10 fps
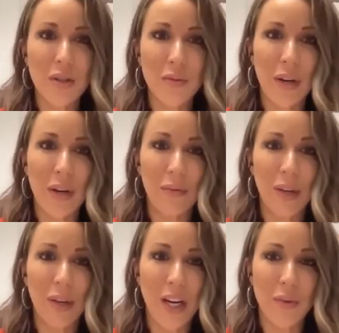rate range
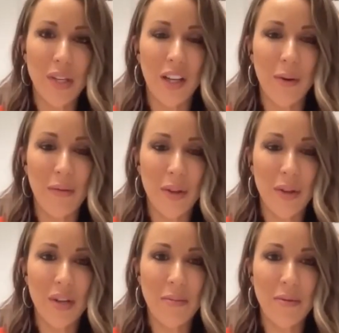are we talking about for
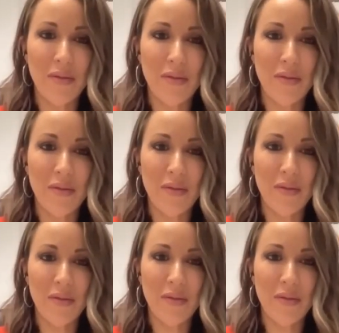those types of loans?